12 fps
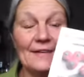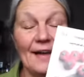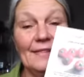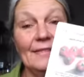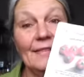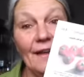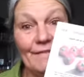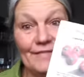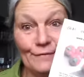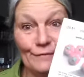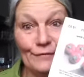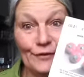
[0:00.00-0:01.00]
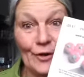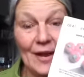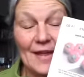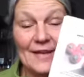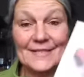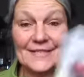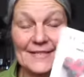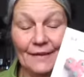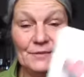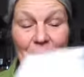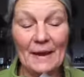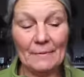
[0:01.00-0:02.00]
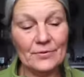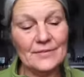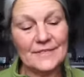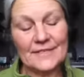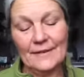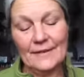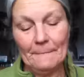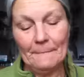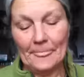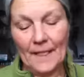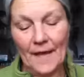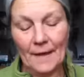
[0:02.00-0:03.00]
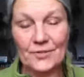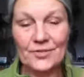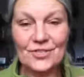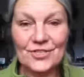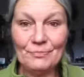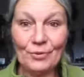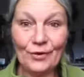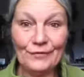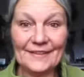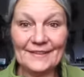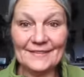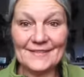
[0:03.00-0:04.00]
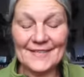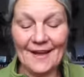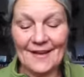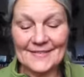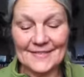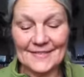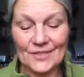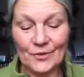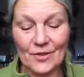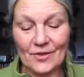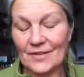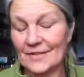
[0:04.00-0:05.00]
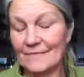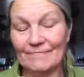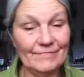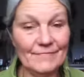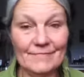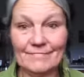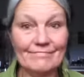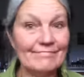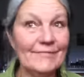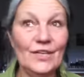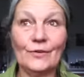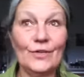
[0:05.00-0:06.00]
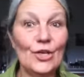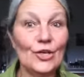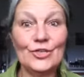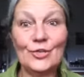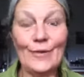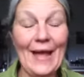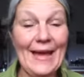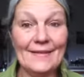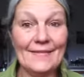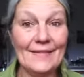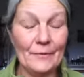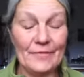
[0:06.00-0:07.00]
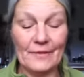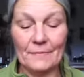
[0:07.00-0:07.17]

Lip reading: I love them for stuffed peppers. They're just perfect little sizes, so you can do anything with them.